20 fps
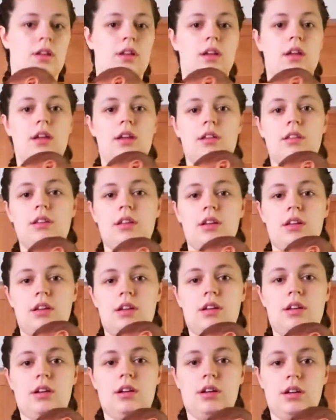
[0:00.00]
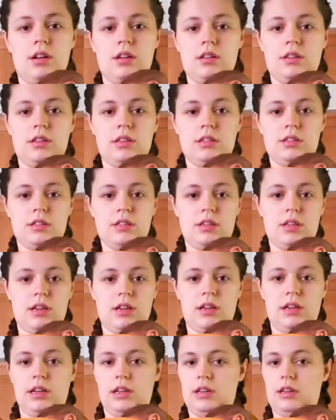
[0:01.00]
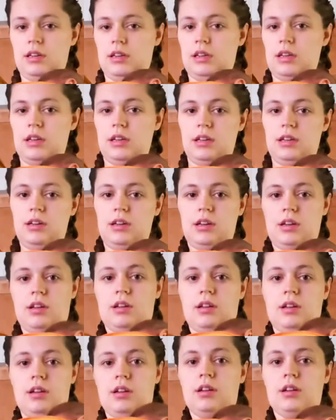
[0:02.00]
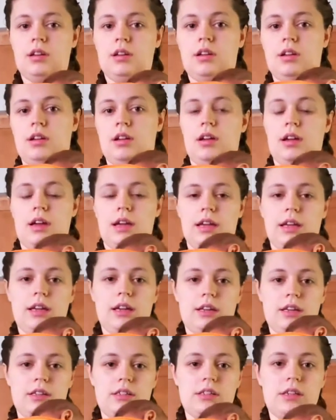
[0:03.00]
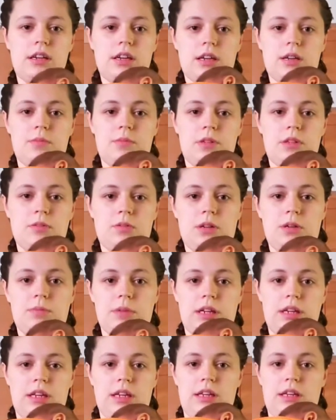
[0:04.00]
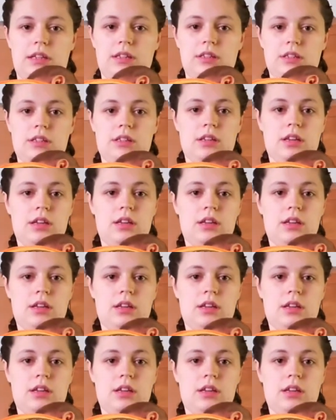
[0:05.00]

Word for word: and then on this side again, I kind of tuck it between my knees